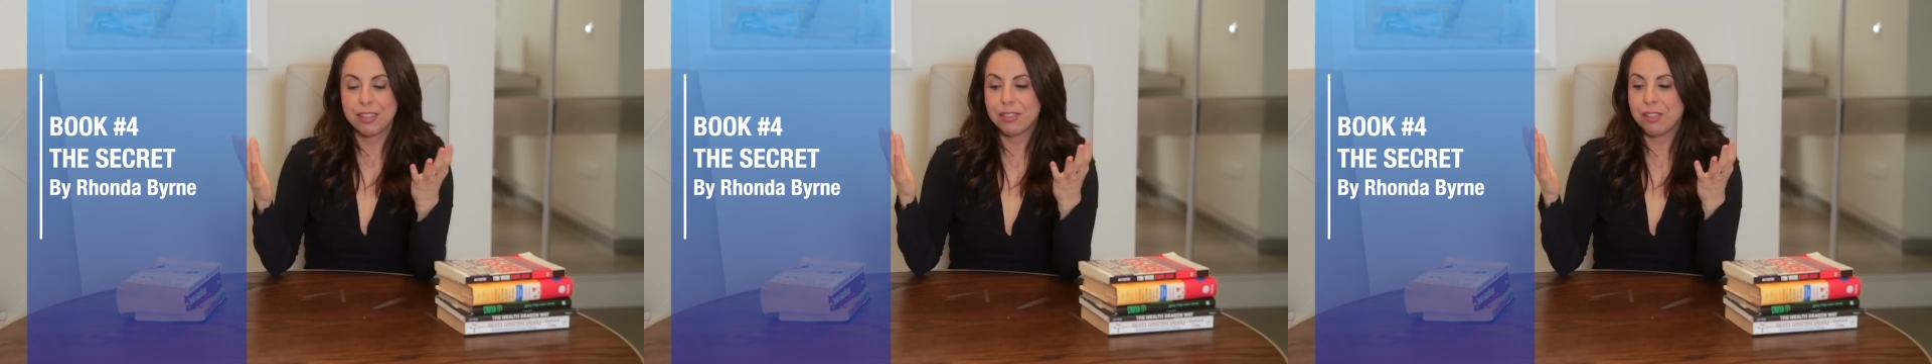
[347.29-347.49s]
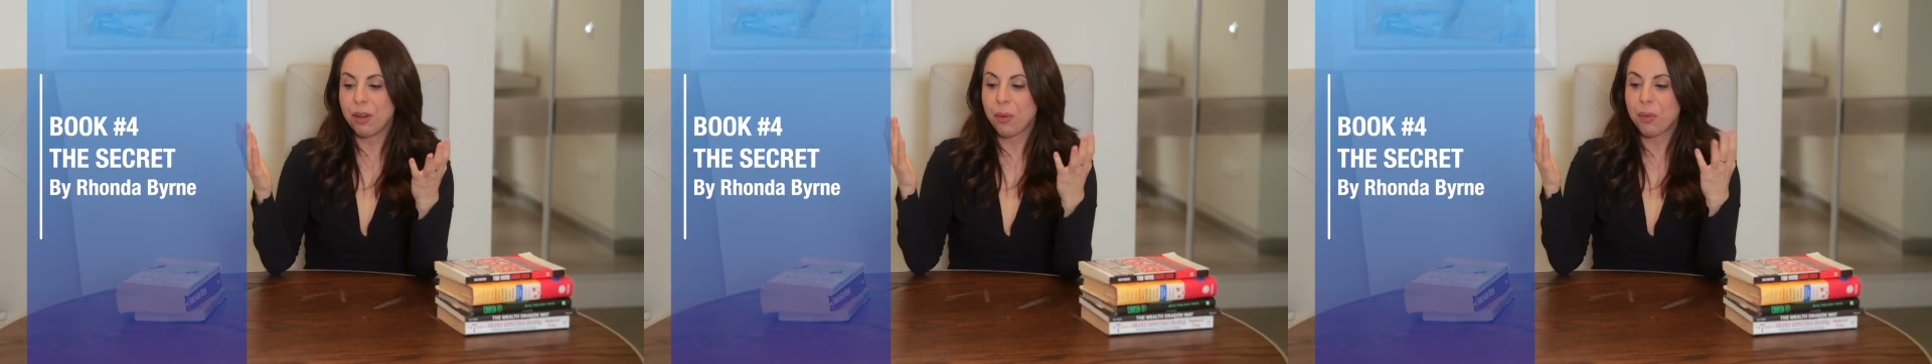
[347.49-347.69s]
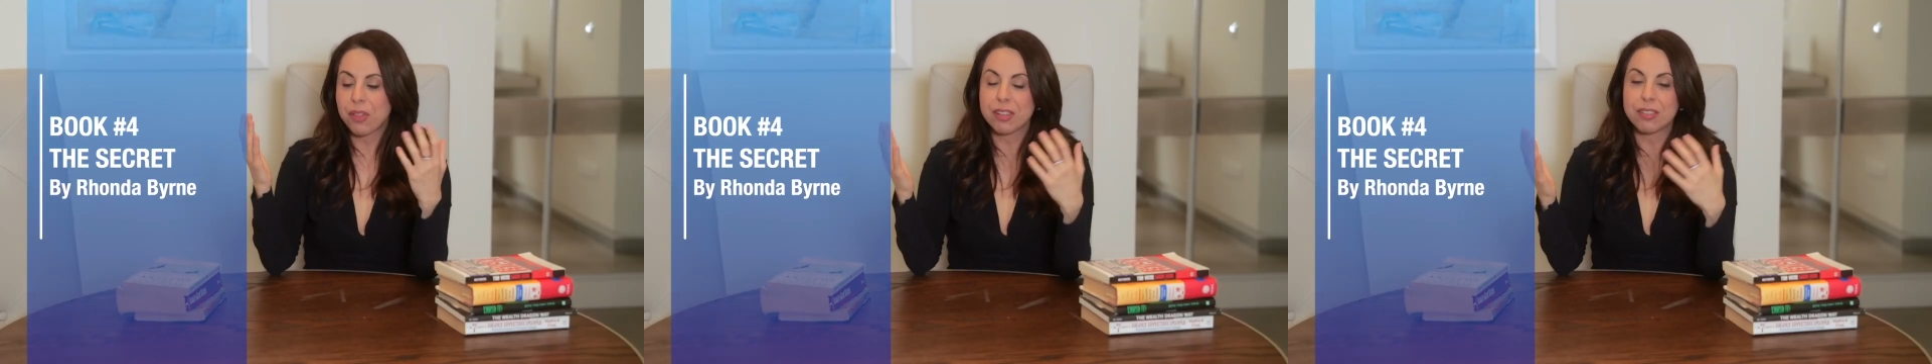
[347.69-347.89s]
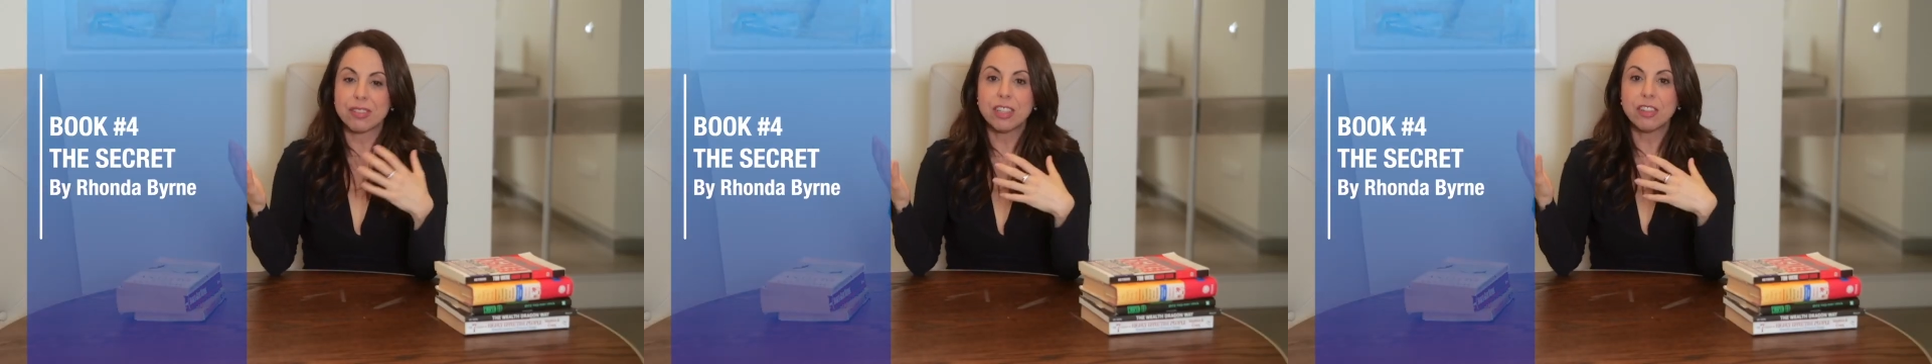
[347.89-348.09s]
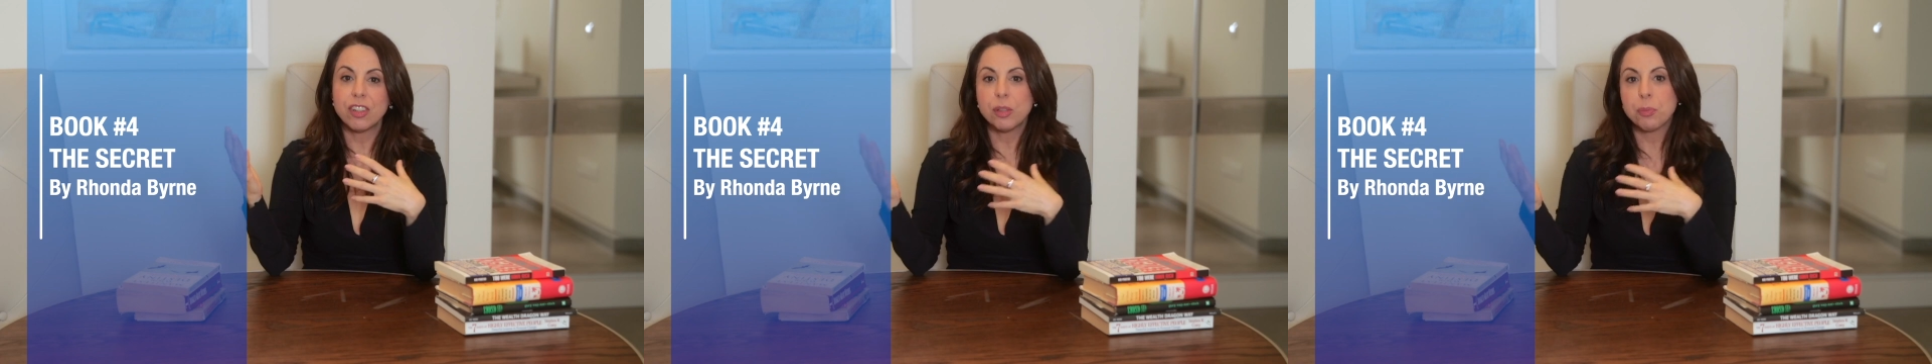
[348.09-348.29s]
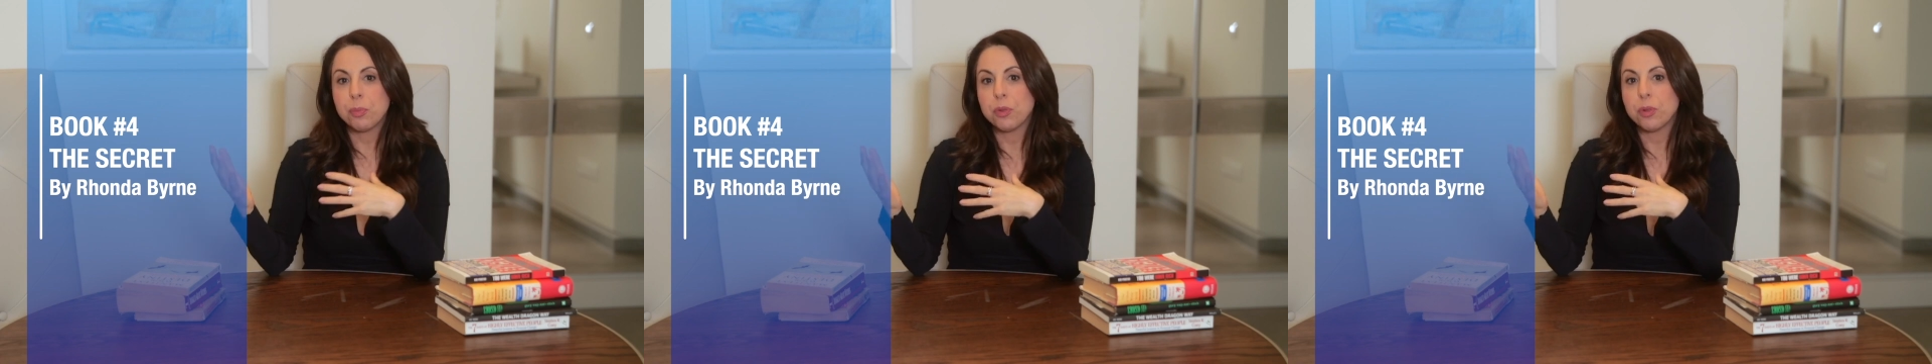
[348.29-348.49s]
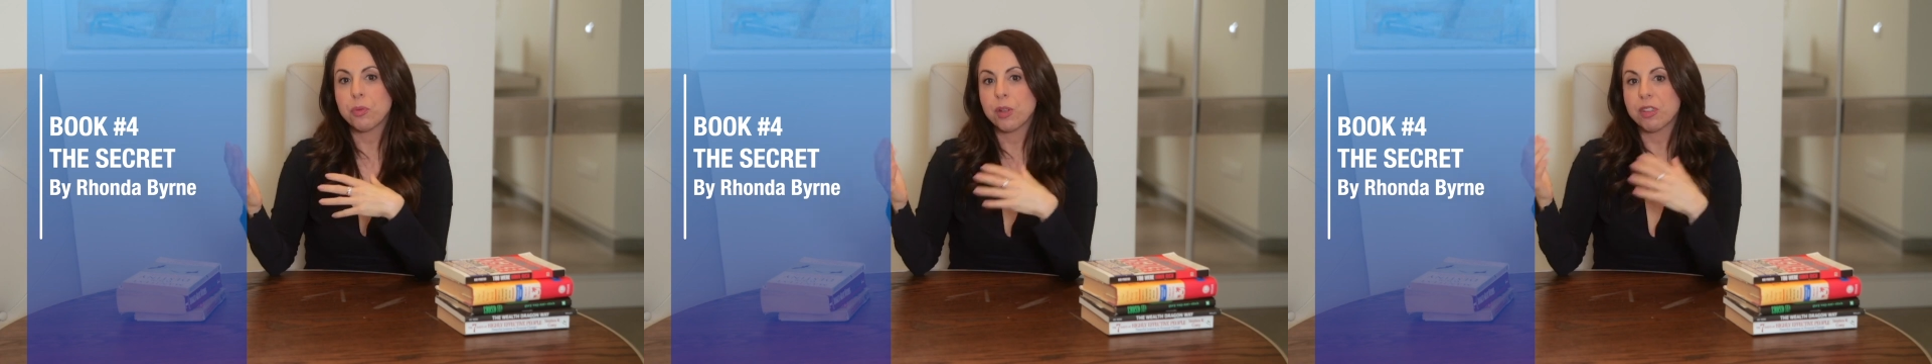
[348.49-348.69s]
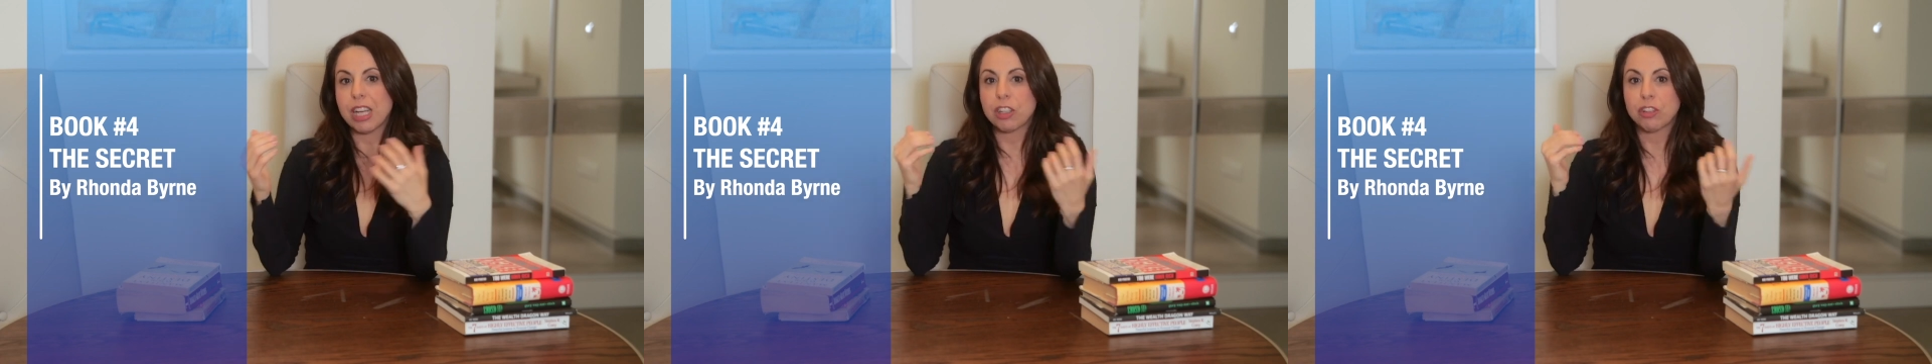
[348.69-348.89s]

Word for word: So The Secret book was